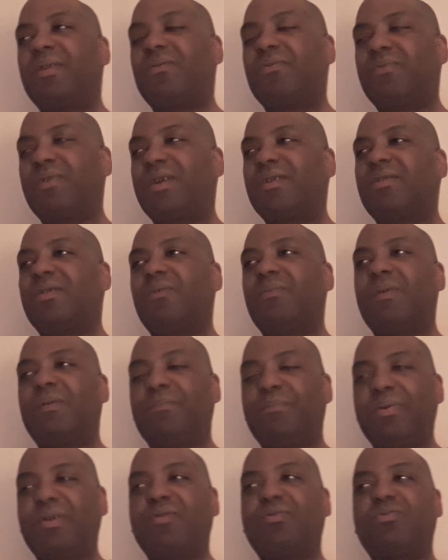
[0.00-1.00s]
arrested
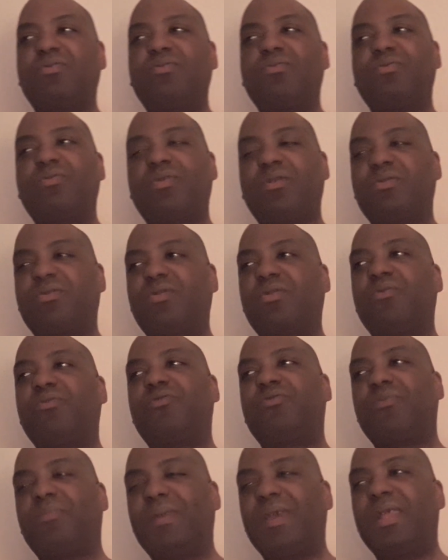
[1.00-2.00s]
with pistols on
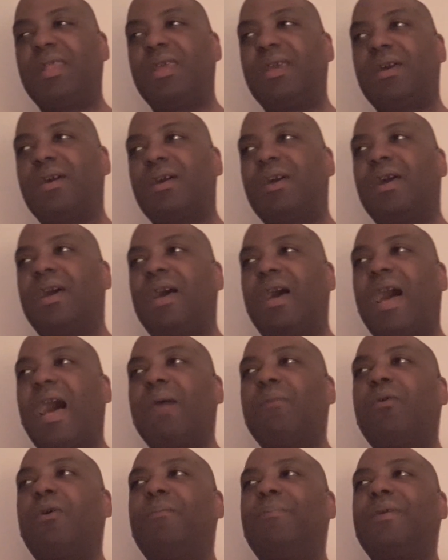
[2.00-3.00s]
social media,
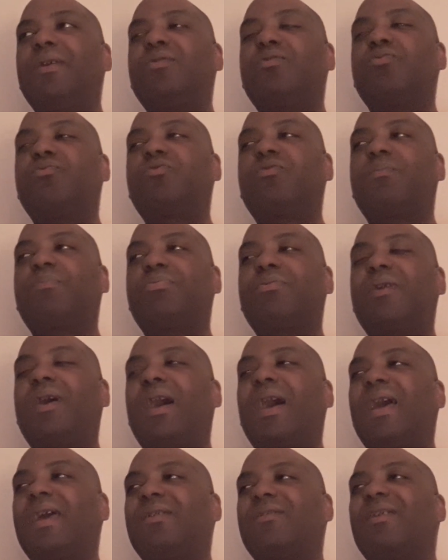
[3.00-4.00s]
I won't be too
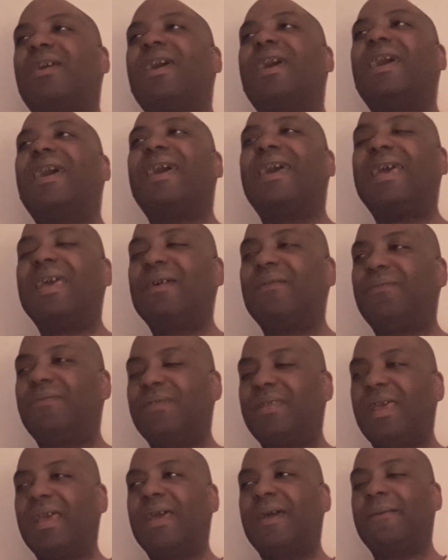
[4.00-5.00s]
surprised
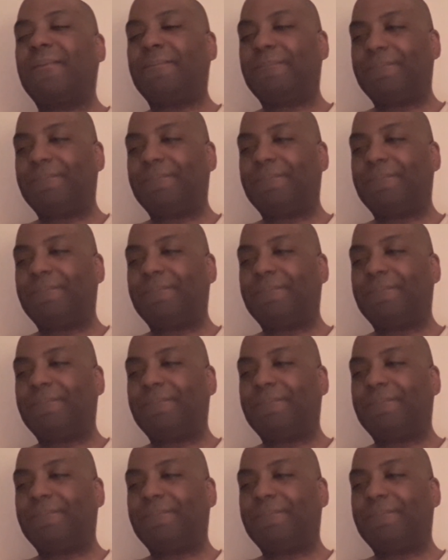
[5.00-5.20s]
if the